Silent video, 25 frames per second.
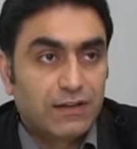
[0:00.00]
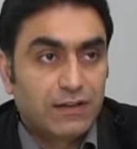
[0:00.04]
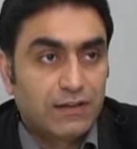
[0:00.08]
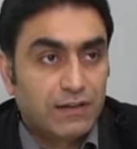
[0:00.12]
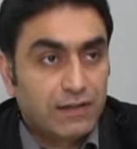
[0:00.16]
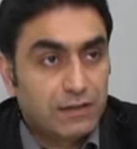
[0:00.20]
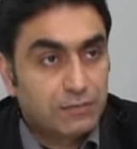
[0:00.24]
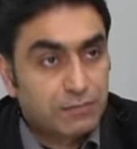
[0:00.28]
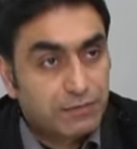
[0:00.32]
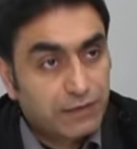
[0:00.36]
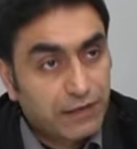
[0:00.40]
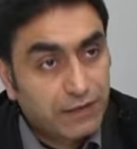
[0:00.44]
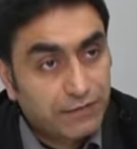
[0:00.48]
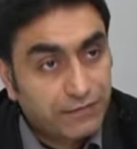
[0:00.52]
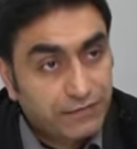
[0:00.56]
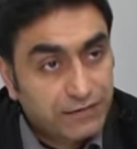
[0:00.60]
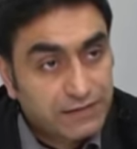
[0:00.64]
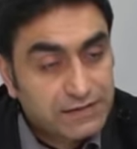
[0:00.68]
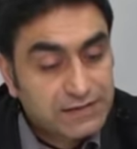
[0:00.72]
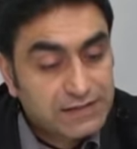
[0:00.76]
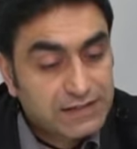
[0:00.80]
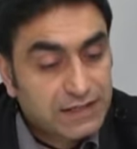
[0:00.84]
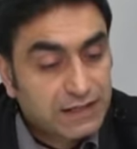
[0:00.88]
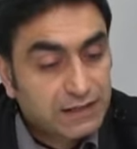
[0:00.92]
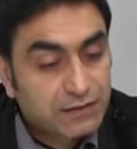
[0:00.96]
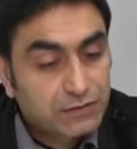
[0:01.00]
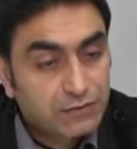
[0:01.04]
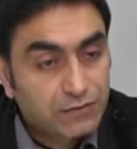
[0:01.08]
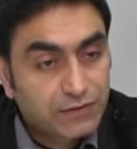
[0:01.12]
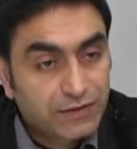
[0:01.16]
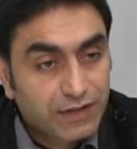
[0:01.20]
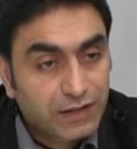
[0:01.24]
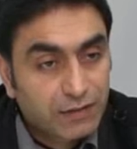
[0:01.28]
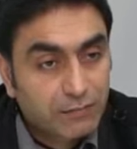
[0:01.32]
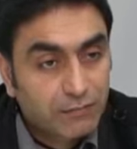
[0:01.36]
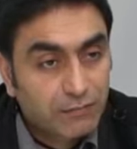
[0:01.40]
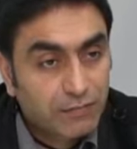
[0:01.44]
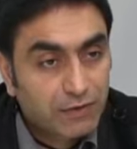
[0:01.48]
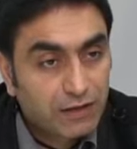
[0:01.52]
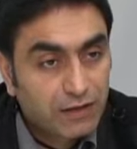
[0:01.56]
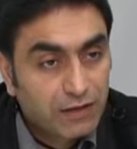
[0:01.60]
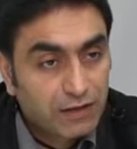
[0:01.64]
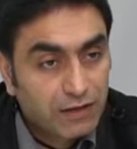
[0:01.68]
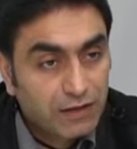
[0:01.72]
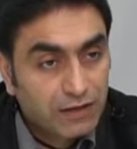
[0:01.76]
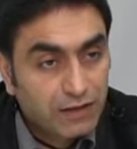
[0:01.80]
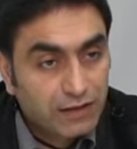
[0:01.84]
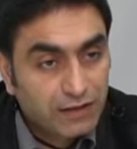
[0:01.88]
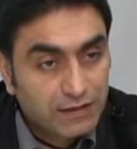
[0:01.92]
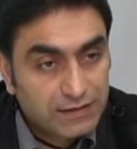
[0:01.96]
Their prophet said to them,
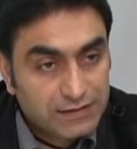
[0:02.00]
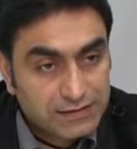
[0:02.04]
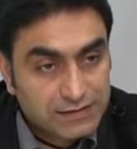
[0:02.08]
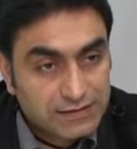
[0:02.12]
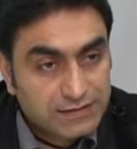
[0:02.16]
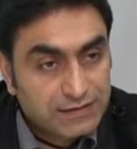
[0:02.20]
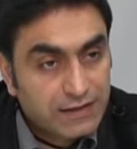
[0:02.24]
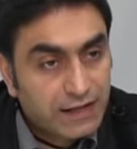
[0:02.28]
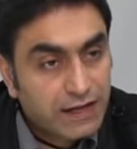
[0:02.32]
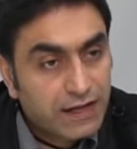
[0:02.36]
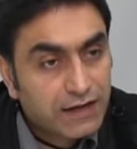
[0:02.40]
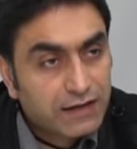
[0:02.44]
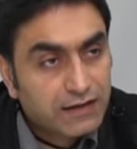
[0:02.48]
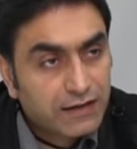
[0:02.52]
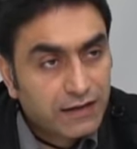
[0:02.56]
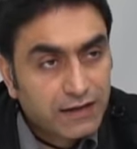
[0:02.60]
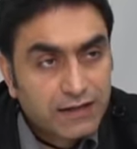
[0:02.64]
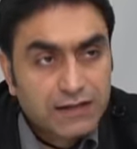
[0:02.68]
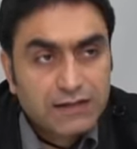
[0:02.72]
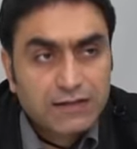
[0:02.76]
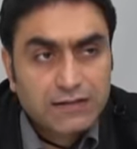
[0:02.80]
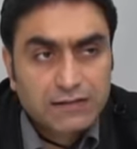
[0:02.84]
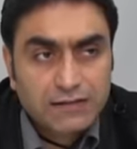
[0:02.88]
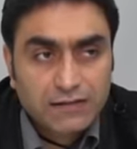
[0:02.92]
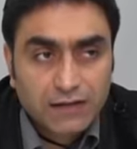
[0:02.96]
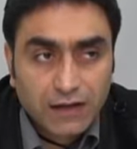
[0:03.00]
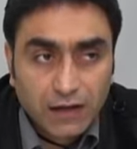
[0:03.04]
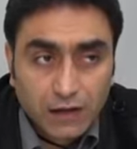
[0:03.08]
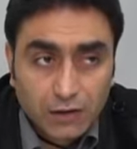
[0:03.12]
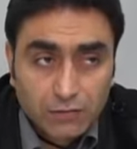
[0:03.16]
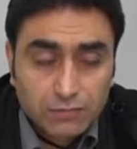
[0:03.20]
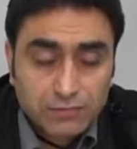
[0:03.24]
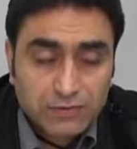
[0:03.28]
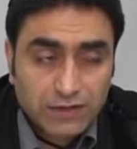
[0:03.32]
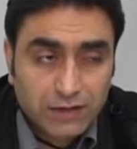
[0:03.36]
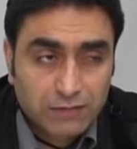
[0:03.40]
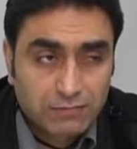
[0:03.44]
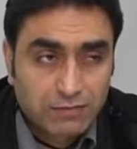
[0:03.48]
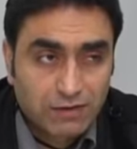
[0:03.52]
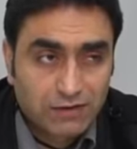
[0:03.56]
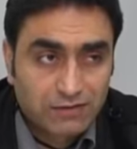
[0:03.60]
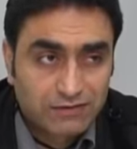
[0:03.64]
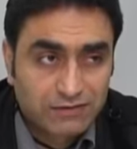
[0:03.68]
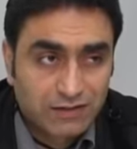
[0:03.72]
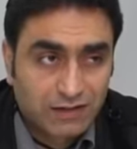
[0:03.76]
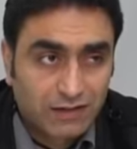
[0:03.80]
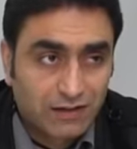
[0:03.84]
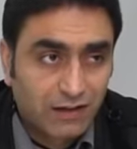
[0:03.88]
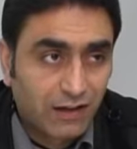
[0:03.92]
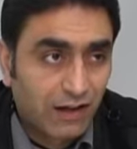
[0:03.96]
is there any doubt
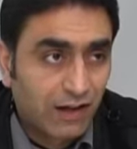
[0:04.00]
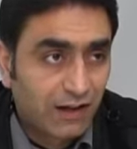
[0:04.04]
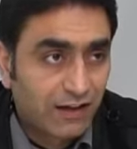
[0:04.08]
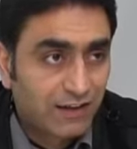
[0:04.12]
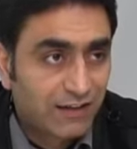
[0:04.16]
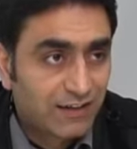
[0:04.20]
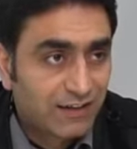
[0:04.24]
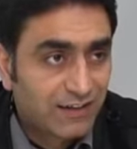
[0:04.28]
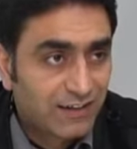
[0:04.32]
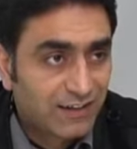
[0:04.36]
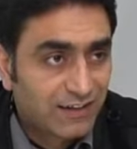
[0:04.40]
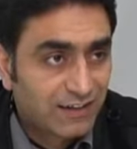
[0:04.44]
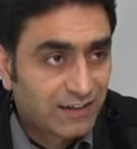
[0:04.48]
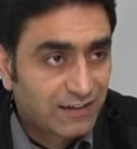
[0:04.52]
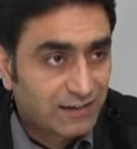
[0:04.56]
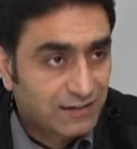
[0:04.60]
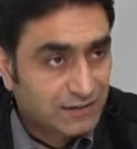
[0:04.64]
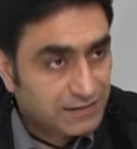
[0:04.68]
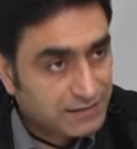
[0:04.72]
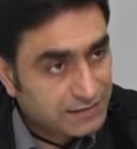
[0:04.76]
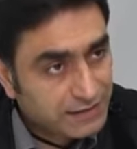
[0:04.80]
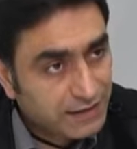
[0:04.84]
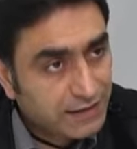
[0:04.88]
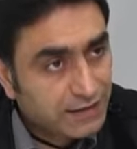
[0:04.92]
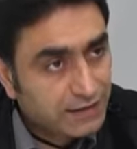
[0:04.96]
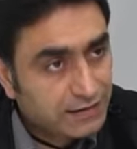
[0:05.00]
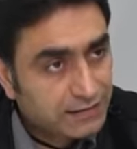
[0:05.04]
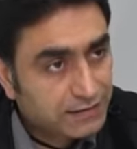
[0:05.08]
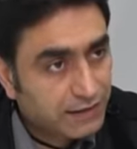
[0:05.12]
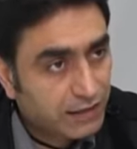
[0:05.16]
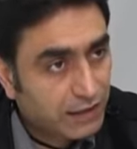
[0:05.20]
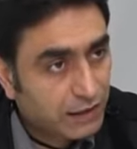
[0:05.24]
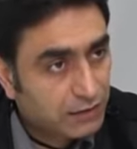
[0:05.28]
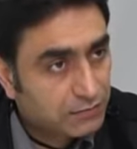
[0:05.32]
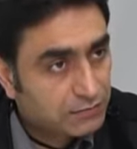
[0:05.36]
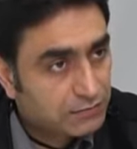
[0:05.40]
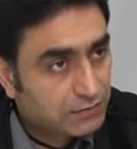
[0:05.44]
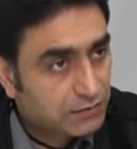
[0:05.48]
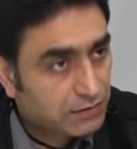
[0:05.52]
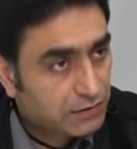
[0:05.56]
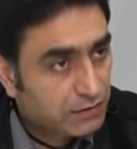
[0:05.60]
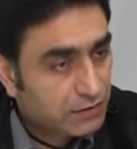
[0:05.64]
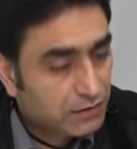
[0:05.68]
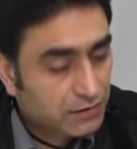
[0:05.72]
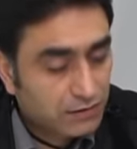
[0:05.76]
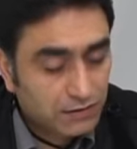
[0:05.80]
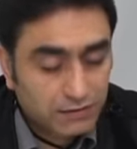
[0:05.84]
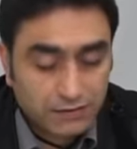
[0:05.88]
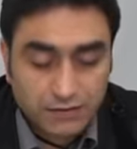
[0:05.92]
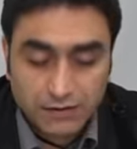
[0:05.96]
about Allah? Is there a doubt?
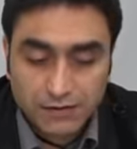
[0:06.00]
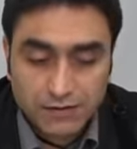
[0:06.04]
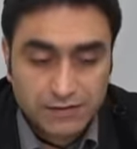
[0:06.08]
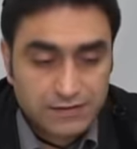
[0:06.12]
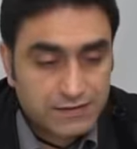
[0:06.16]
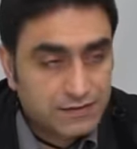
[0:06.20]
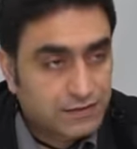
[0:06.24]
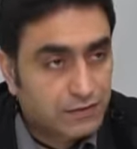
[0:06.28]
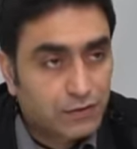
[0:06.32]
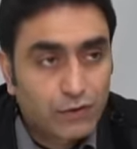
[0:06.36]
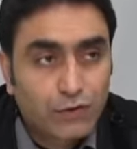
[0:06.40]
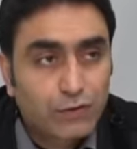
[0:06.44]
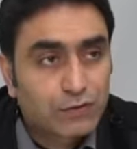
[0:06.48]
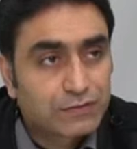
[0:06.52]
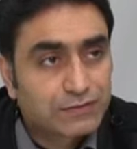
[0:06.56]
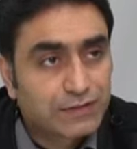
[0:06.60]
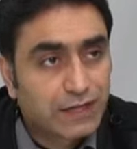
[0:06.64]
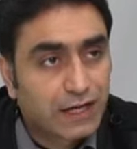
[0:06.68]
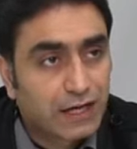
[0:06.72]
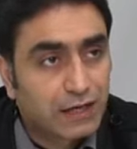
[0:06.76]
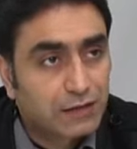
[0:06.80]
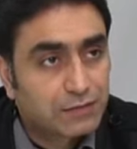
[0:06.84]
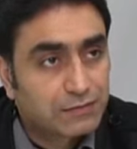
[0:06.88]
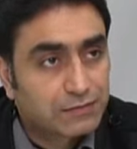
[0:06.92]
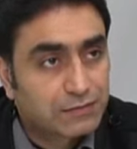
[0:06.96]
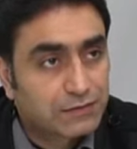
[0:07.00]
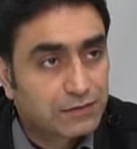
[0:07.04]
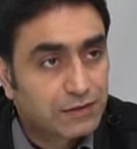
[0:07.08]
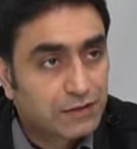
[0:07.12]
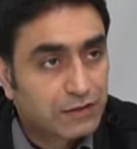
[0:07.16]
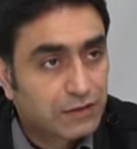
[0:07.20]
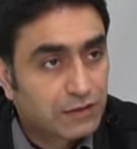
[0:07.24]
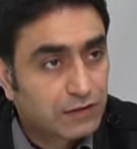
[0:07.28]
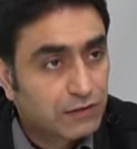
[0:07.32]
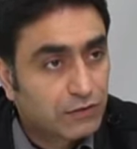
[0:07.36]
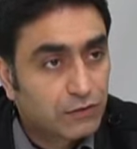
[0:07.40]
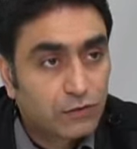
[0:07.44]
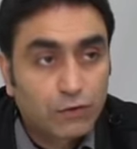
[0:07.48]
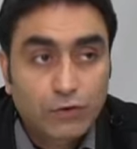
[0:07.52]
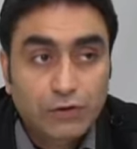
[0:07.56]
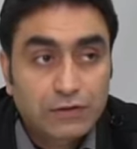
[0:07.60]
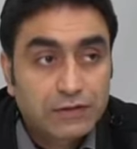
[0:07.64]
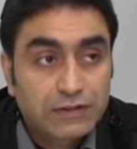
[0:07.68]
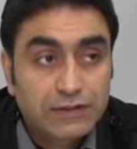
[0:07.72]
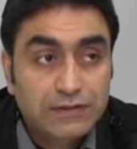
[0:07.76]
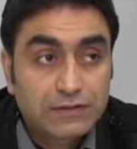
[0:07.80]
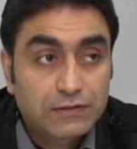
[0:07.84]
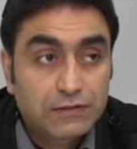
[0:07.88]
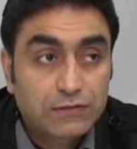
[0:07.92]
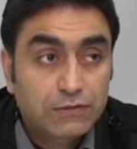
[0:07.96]
There is no doubt. No
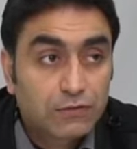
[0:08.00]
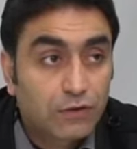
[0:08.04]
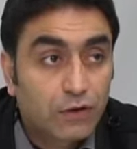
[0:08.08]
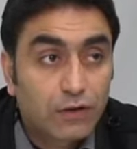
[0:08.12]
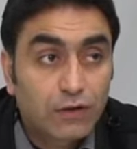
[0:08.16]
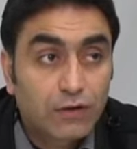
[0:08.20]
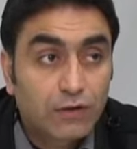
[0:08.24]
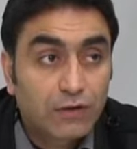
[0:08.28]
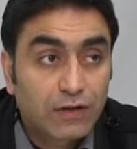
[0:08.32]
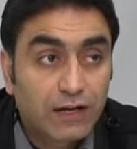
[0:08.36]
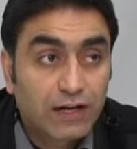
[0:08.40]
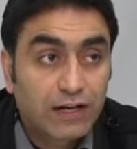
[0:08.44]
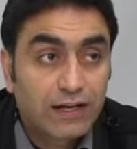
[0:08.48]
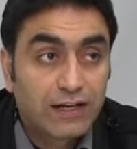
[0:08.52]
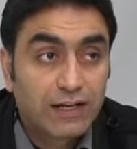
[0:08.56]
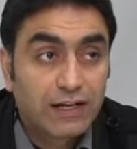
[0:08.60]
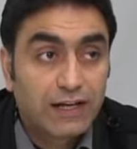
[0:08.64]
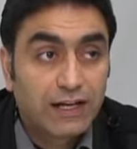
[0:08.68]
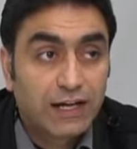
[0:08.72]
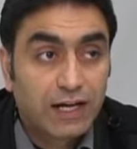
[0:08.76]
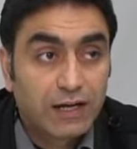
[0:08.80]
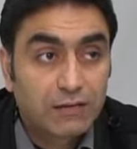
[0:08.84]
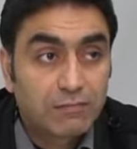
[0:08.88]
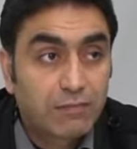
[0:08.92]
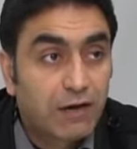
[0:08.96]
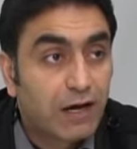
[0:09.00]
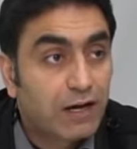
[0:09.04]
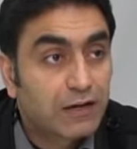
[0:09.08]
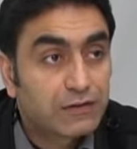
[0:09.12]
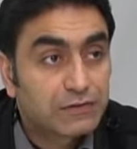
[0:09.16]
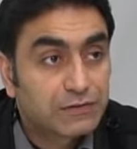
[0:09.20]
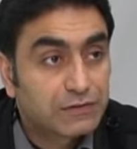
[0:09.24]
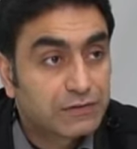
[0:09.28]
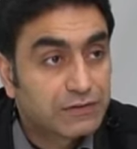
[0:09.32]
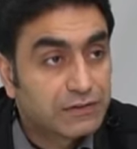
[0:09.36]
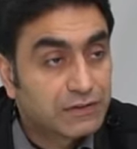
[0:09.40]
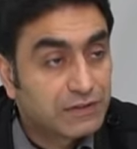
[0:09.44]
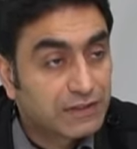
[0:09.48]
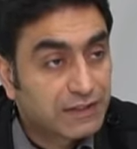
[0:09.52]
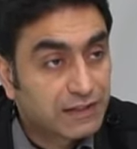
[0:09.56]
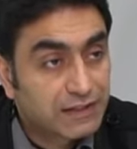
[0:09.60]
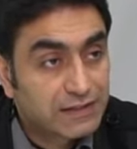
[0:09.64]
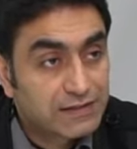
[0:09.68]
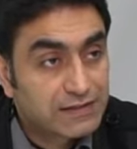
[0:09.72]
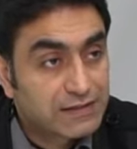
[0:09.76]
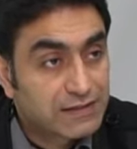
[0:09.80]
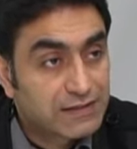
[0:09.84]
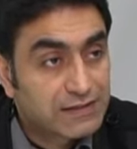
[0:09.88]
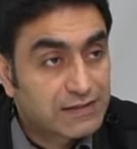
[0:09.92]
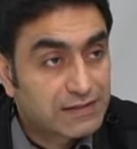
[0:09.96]
need to talk about the
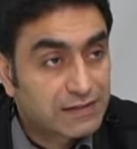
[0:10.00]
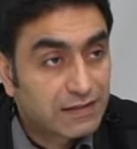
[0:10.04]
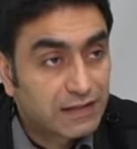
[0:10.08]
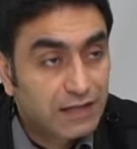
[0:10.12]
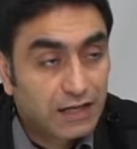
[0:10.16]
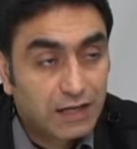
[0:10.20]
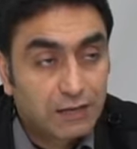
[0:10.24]
existence